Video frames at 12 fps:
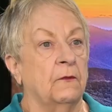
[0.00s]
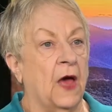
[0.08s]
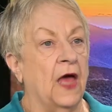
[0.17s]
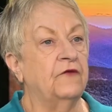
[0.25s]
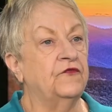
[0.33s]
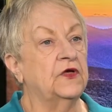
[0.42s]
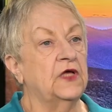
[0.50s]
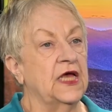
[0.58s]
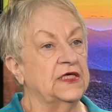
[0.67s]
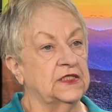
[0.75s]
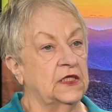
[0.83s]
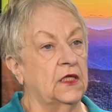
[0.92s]
Pikeville
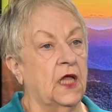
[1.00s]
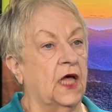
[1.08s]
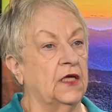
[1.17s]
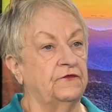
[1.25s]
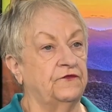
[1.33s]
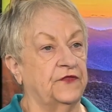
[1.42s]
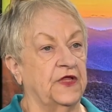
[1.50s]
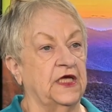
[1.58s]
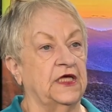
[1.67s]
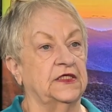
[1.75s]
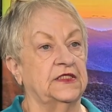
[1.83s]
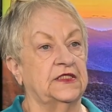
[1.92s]
has a lot of
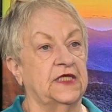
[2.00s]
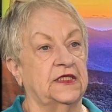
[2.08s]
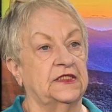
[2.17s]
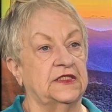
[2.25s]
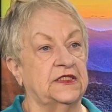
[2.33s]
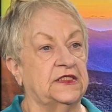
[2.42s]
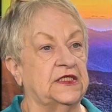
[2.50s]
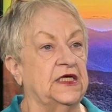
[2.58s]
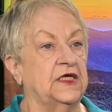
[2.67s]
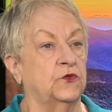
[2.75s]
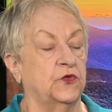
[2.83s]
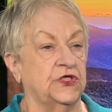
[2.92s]
things that
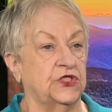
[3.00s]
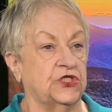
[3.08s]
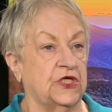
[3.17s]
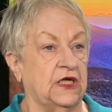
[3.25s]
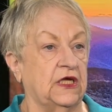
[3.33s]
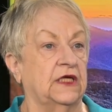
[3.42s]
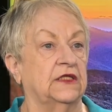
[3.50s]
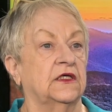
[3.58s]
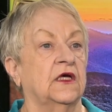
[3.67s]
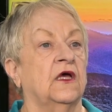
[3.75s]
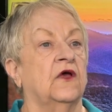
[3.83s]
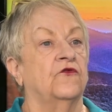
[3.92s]
distinguish it
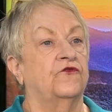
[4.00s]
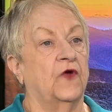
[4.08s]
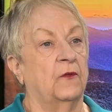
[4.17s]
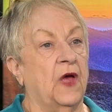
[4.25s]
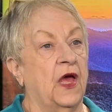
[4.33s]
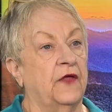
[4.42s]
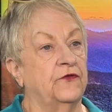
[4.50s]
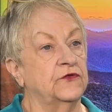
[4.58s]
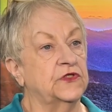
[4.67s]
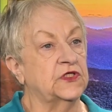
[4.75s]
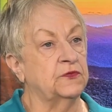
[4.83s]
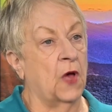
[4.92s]
from other
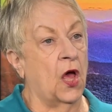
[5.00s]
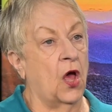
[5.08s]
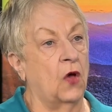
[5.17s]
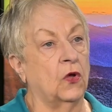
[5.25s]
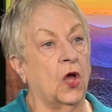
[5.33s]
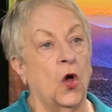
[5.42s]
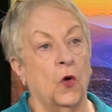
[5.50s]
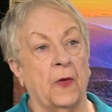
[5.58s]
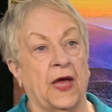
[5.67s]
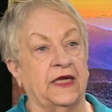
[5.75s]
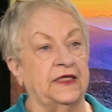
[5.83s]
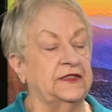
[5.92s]
small coal
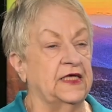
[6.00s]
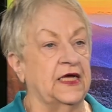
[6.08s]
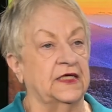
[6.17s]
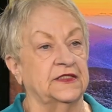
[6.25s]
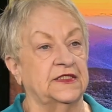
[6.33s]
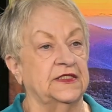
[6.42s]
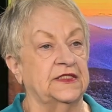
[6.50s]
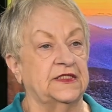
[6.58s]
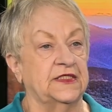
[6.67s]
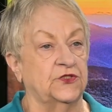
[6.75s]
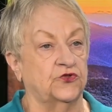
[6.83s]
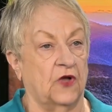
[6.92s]
mining towns in
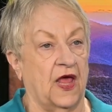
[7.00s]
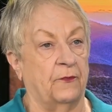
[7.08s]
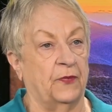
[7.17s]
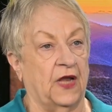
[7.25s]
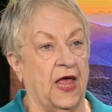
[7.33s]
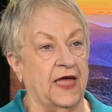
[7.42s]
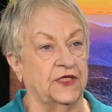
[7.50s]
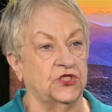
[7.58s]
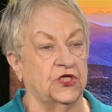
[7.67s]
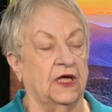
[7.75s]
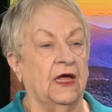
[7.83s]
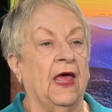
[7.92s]
central
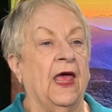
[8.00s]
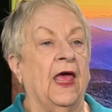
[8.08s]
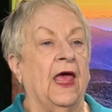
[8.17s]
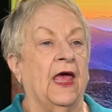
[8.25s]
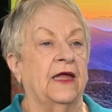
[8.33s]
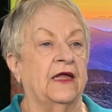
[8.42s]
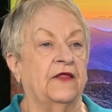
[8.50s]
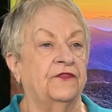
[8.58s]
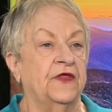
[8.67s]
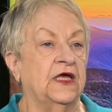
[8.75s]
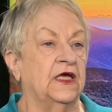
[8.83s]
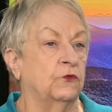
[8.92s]
Appalachia. And I
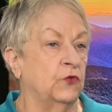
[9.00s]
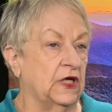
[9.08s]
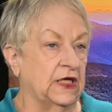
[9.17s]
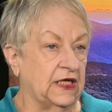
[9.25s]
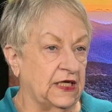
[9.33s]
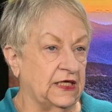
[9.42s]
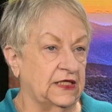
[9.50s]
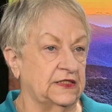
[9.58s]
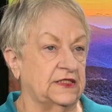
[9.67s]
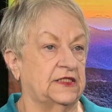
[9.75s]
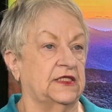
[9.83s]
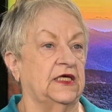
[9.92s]
think it really
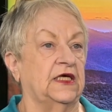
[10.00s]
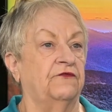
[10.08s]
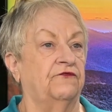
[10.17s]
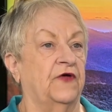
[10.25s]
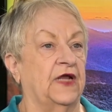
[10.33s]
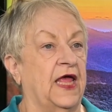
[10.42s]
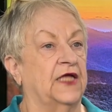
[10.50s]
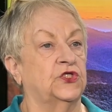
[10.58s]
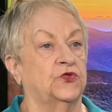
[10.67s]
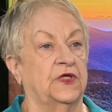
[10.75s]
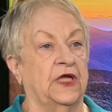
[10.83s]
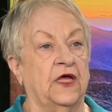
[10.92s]
is the
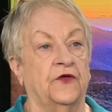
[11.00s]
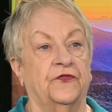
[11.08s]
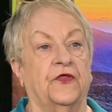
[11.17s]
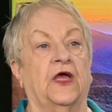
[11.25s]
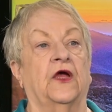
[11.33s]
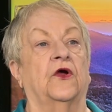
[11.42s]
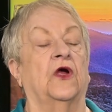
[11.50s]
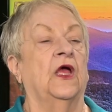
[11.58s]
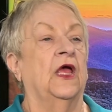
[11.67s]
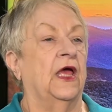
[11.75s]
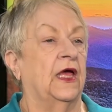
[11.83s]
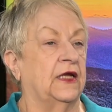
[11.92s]
financial and healthcare
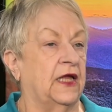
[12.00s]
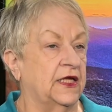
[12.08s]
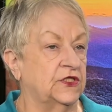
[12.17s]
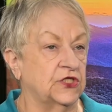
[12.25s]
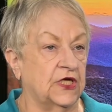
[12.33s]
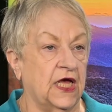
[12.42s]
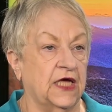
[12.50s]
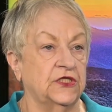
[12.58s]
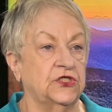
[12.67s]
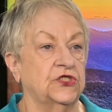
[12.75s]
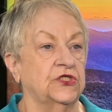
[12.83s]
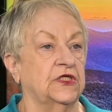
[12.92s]
and
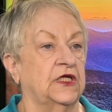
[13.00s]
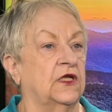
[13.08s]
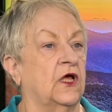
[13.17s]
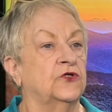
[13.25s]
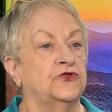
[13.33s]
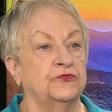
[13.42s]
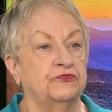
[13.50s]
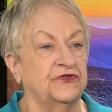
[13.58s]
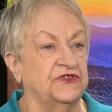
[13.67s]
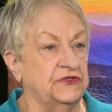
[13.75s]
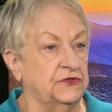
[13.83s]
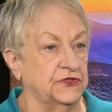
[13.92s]
education and
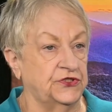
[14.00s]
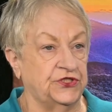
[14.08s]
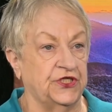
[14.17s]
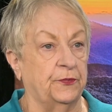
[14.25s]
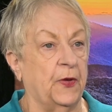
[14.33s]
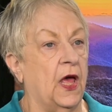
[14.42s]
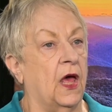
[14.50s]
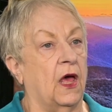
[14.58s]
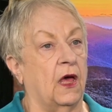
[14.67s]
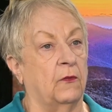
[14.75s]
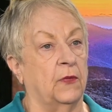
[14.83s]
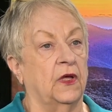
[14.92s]
entrepreneurship
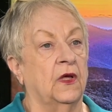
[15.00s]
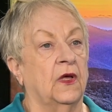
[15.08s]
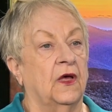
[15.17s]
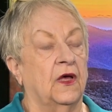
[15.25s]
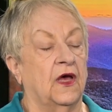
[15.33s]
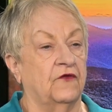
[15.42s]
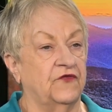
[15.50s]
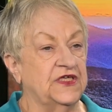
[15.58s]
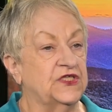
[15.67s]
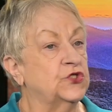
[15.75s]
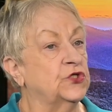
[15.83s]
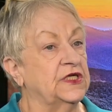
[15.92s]
hub of
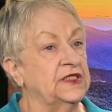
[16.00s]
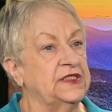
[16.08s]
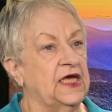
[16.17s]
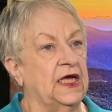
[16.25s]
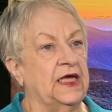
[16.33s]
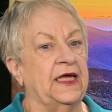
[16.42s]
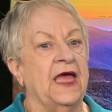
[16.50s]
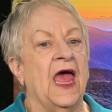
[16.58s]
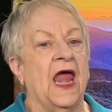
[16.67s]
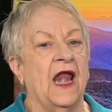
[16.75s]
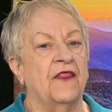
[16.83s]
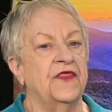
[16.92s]
Eastern Kentucky.
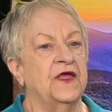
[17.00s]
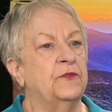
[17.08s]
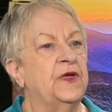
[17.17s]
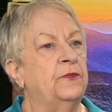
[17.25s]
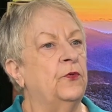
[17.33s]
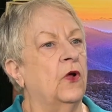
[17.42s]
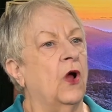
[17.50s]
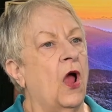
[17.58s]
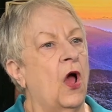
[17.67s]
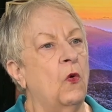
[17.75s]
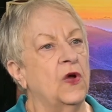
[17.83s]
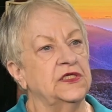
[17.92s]
And I think people are
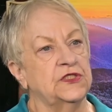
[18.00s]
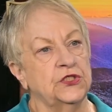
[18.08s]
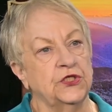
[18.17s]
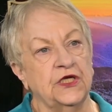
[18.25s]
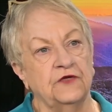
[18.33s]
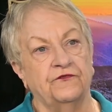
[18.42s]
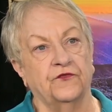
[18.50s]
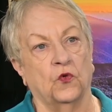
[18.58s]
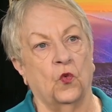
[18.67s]
always looking for